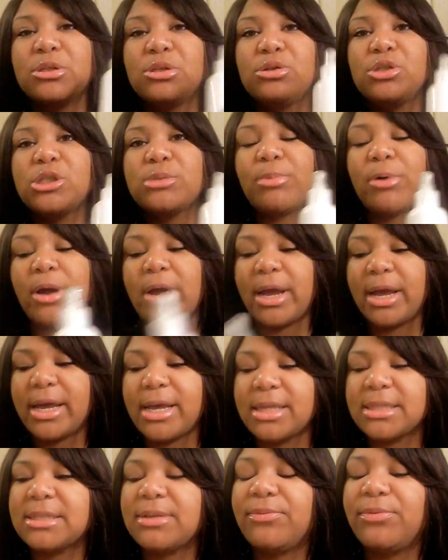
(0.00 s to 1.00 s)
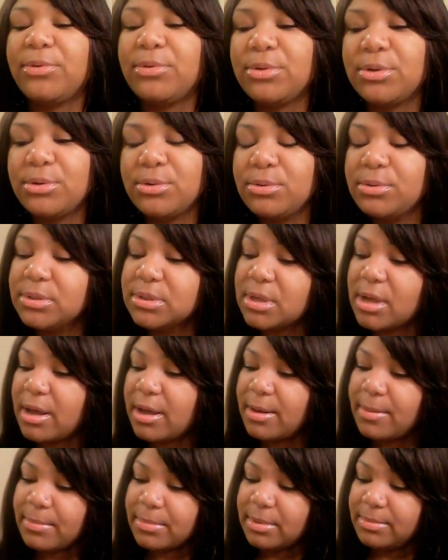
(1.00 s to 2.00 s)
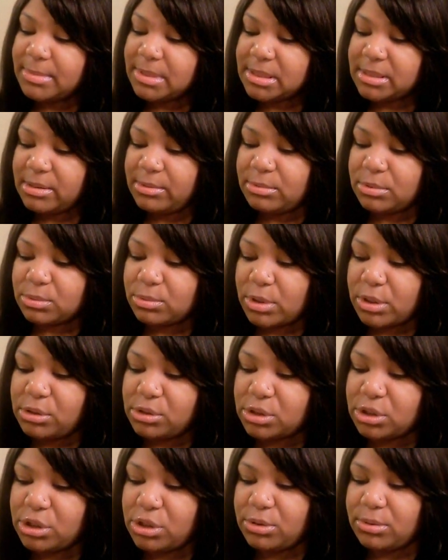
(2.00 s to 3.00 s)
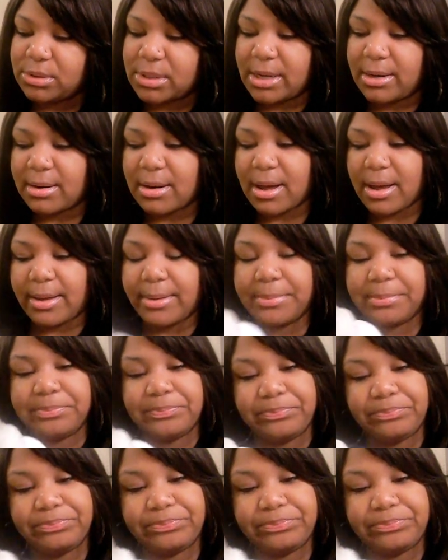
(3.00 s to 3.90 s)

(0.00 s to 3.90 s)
two sprays, if you use let me see which one you should use at night.